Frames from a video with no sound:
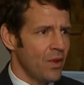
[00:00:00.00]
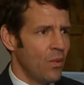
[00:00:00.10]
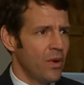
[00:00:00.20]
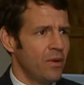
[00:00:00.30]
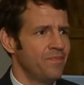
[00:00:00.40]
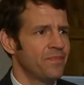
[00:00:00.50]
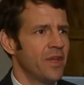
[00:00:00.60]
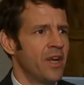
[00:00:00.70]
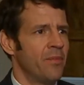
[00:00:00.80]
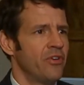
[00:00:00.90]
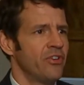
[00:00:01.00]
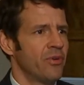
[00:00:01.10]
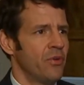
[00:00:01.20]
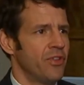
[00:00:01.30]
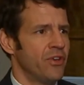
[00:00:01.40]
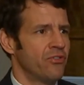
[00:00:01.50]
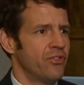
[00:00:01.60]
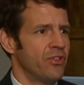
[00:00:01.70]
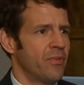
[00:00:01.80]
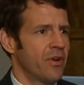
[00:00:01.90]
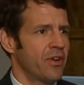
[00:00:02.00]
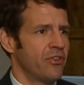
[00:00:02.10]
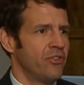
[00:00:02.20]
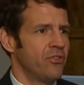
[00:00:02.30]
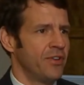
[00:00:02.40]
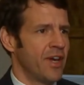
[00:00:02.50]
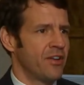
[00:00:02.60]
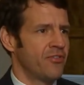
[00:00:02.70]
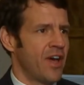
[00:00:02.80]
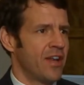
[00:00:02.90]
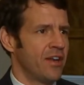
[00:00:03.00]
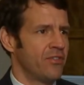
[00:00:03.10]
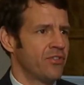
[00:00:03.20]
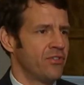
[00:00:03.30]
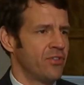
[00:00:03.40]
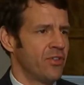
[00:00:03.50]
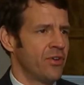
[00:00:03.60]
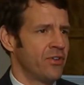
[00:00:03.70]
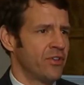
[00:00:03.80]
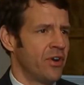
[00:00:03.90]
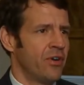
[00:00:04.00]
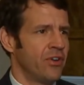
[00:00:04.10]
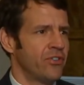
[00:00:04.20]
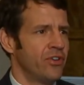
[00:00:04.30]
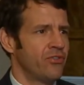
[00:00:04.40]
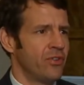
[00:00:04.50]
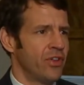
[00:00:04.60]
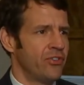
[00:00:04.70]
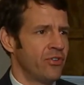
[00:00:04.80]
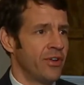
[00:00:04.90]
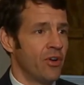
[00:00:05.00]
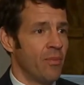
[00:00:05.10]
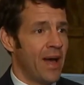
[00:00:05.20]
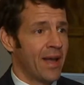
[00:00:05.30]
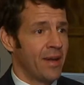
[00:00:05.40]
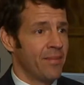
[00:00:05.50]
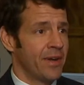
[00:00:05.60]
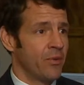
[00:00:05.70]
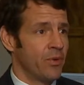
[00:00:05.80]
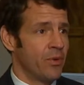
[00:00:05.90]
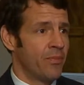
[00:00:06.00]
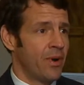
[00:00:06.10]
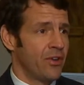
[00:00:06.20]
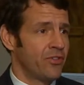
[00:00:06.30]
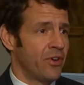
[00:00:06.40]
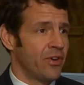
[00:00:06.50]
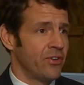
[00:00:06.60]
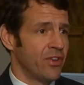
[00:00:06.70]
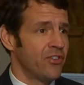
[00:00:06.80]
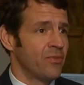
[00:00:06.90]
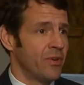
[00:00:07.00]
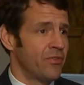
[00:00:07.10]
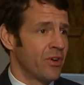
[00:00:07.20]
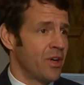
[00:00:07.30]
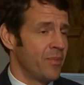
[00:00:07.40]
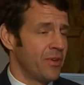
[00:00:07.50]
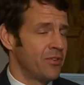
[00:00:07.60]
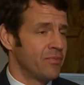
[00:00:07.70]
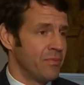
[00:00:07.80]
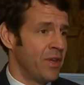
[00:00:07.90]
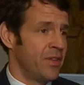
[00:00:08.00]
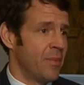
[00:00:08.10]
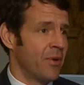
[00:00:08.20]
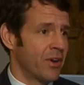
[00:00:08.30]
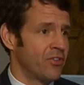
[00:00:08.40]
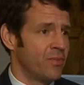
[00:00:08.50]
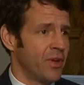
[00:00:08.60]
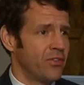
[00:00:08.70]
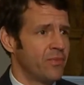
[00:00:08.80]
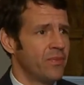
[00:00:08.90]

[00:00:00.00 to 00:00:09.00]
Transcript: Well, in emerging growth industries, the market is usually not defined enough such that there is an earnings history that you can go back and make a real price-to-earnings estimate for companies in that market space.